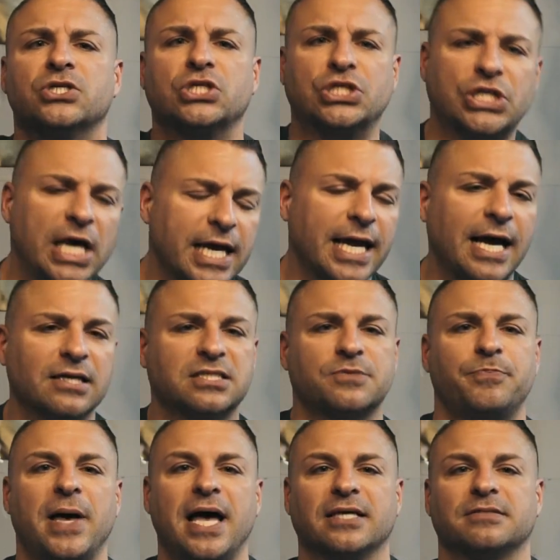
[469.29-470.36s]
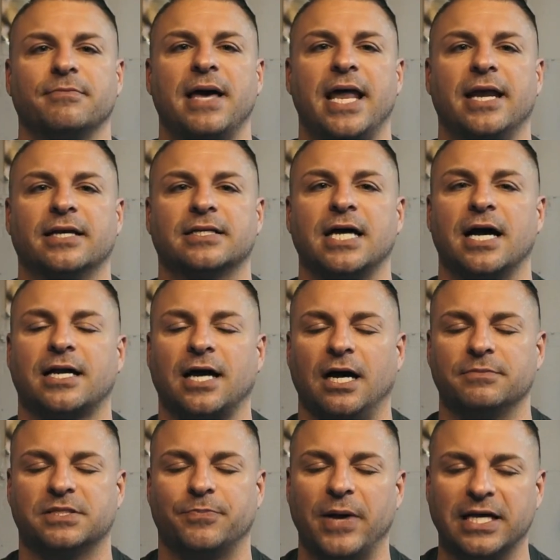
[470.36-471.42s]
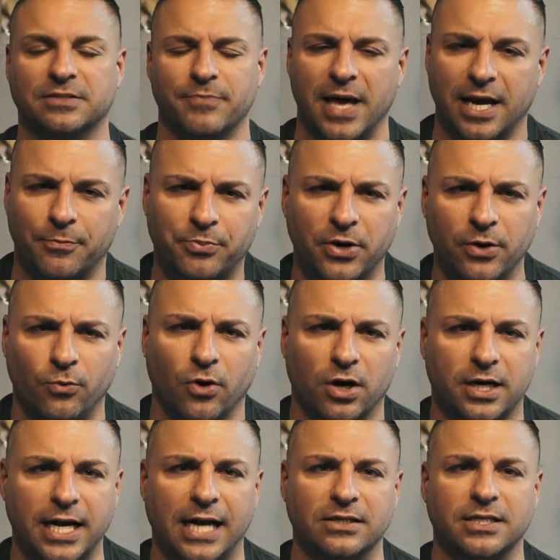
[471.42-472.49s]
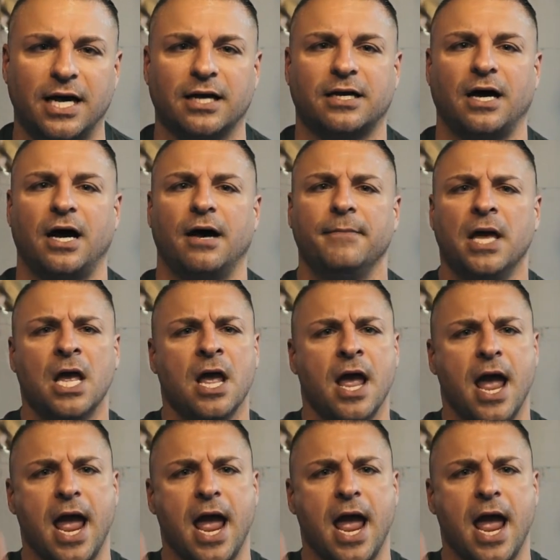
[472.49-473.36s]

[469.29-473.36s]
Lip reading: Check out spasmatic.com, spasmaticpreworkout.com,